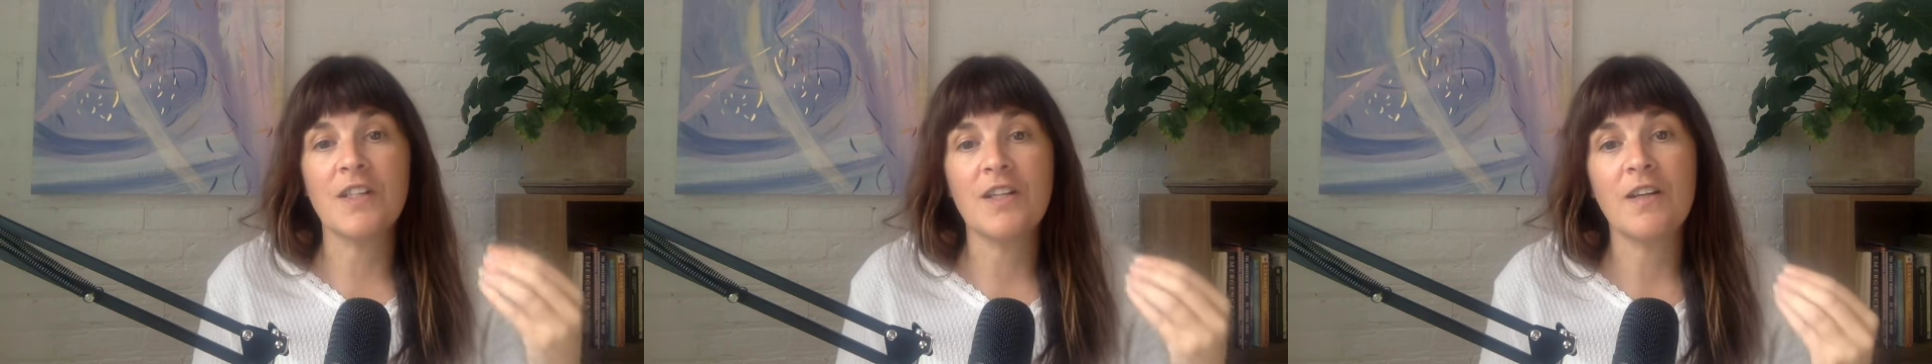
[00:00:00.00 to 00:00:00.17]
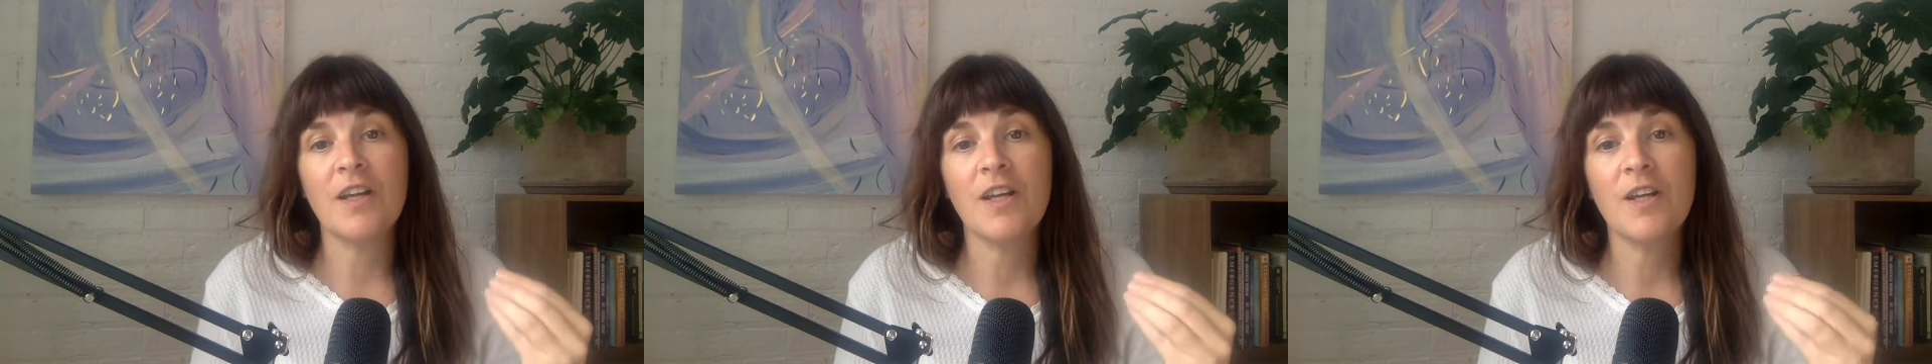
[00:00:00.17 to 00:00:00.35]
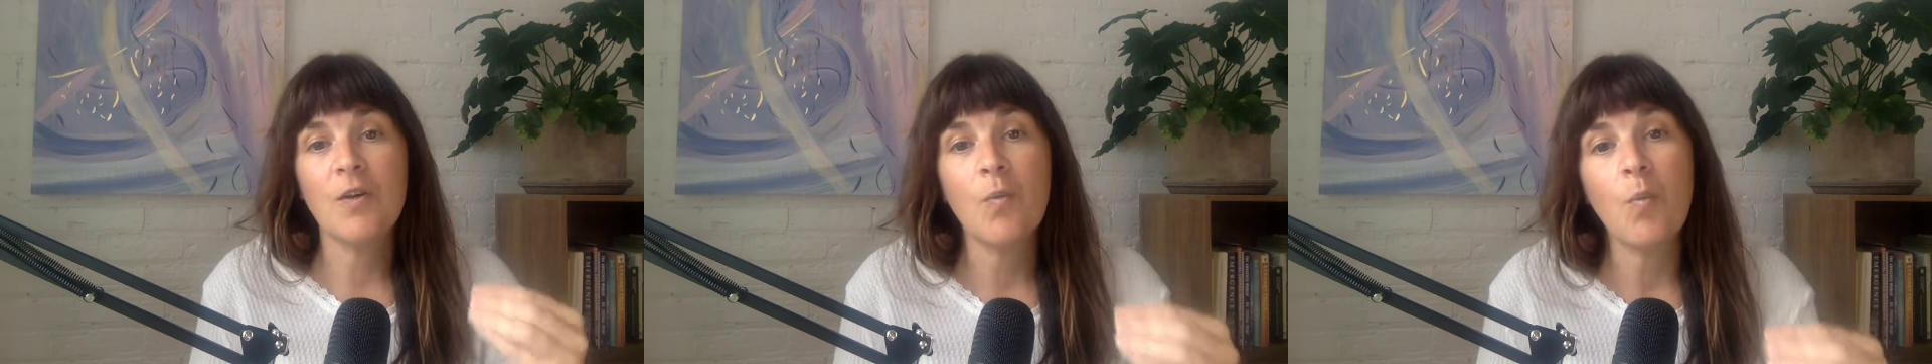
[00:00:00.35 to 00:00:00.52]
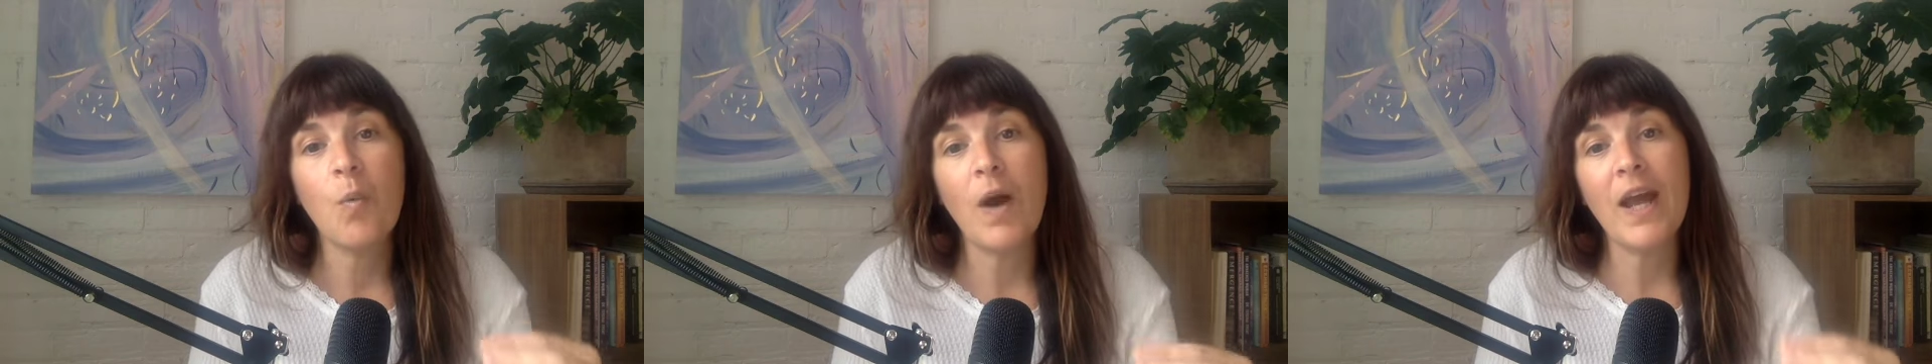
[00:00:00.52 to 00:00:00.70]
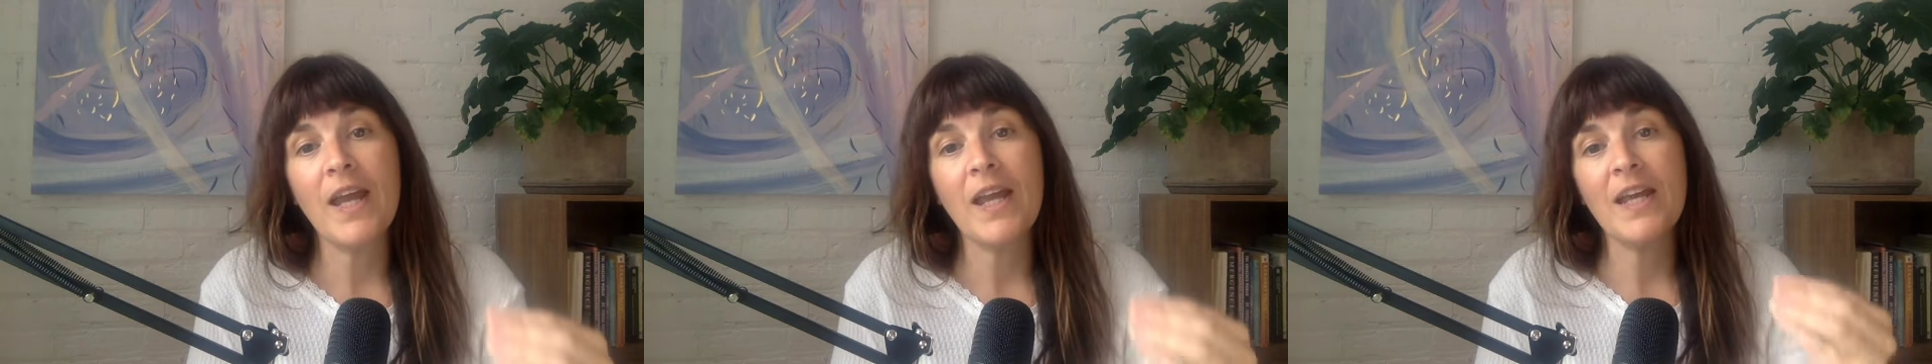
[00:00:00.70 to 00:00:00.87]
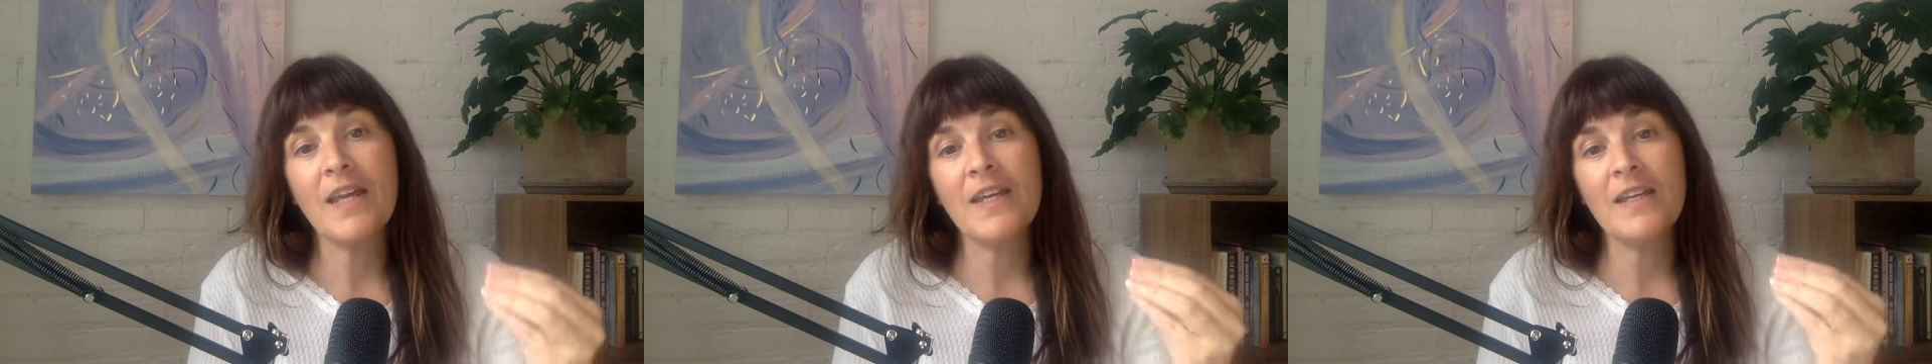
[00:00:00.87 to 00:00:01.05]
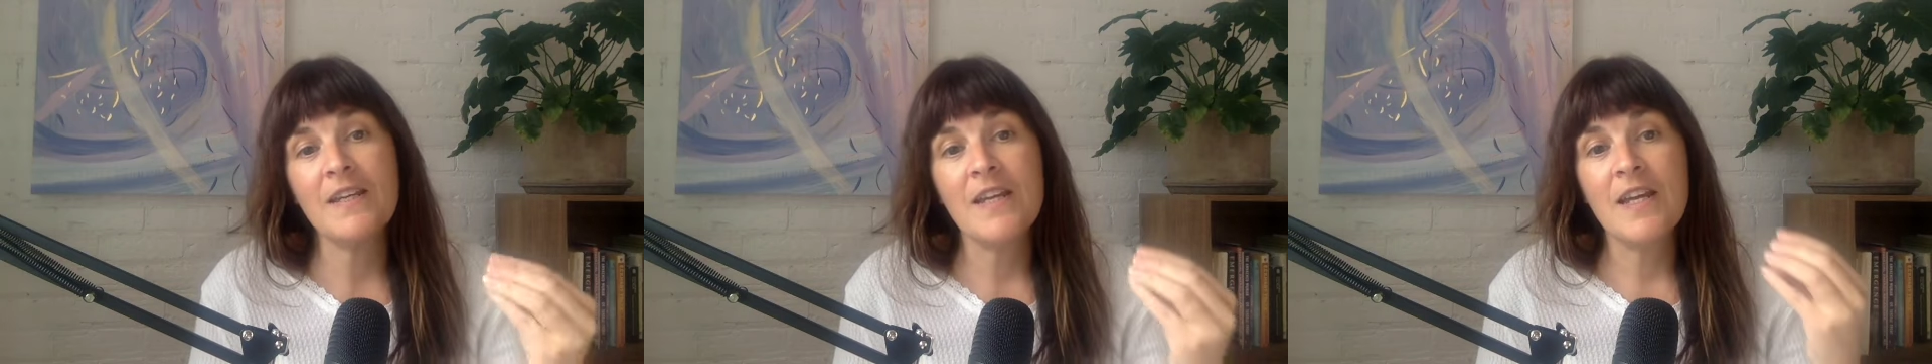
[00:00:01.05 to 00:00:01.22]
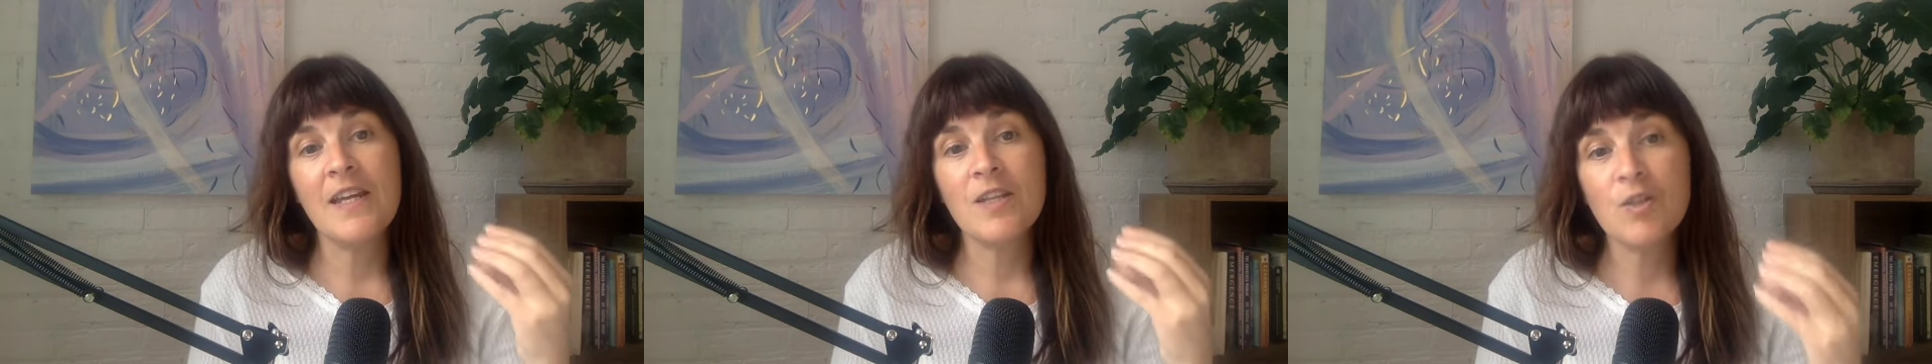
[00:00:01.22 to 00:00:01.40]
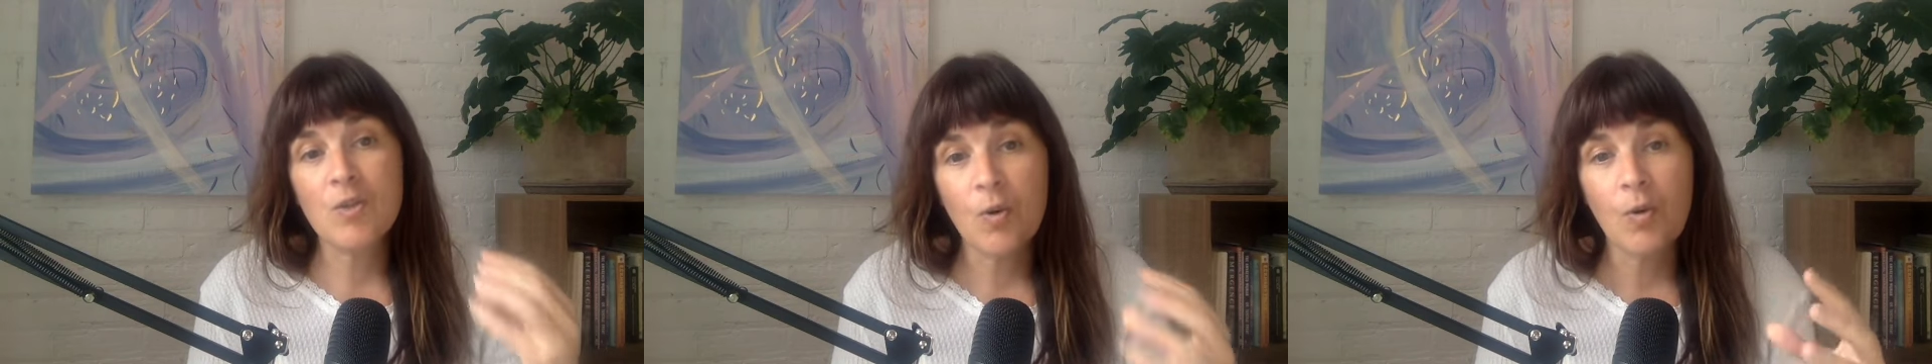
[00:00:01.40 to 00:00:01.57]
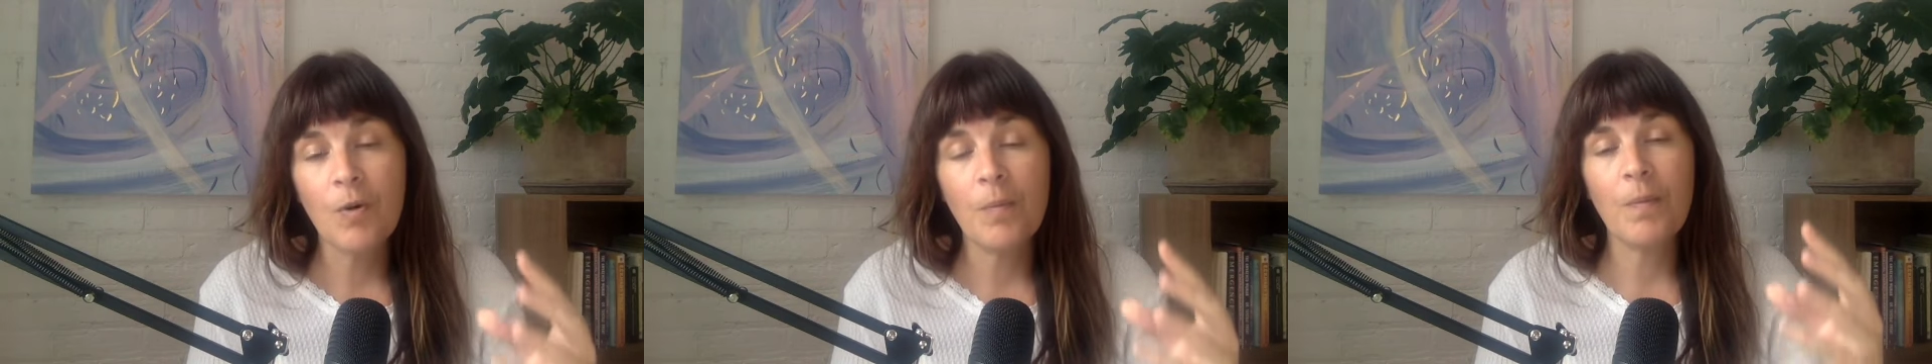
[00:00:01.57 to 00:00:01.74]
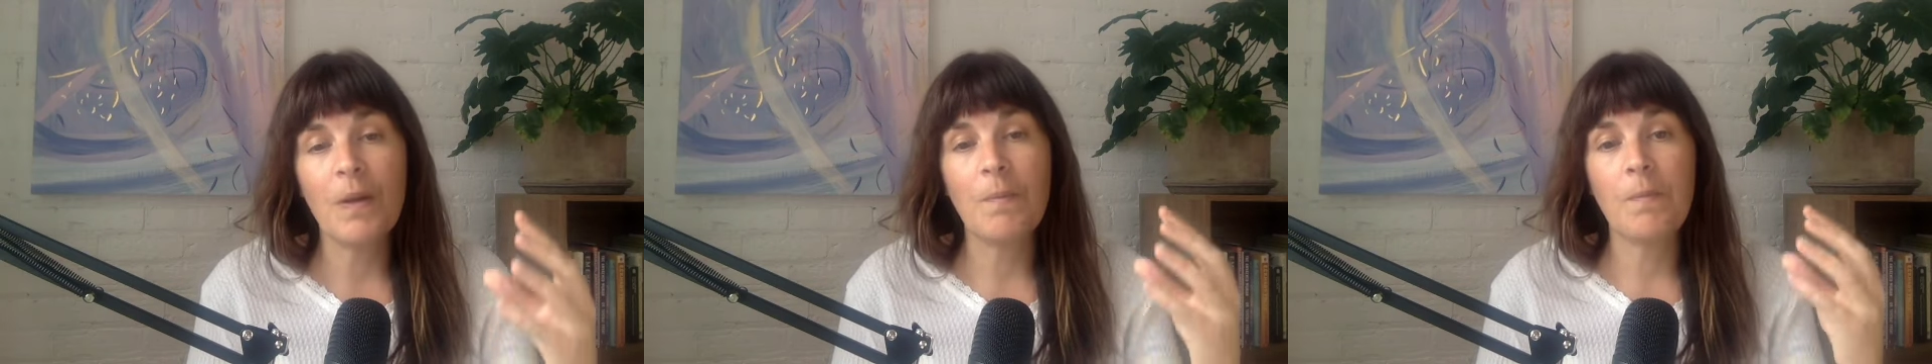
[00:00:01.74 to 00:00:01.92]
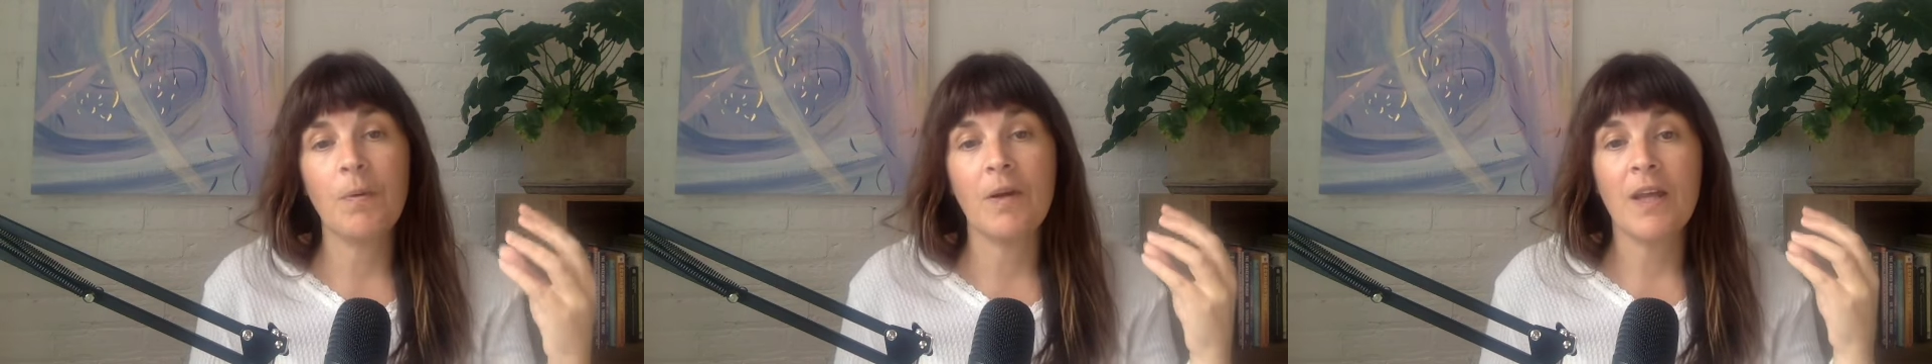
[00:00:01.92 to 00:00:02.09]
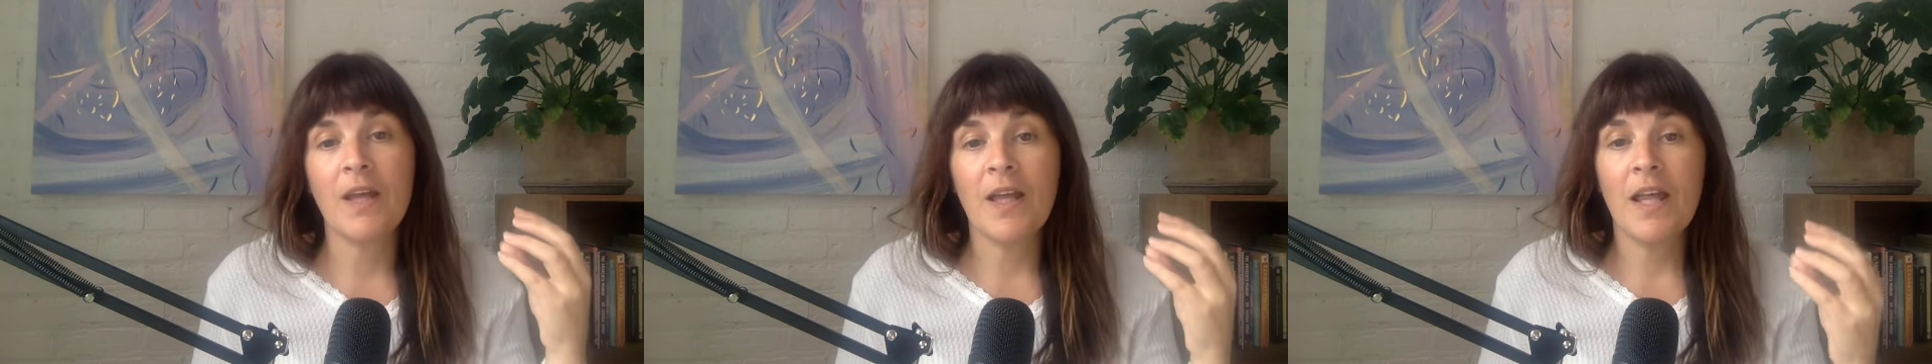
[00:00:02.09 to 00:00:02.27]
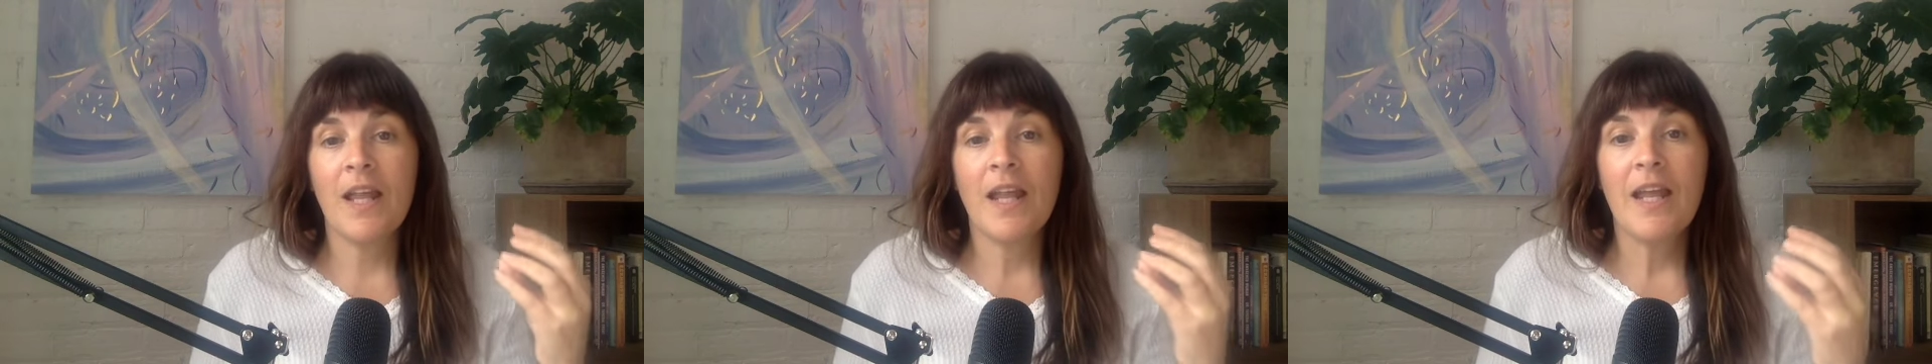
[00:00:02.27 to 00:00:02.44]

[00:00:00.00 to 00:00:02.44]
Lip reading: in the way he taught people,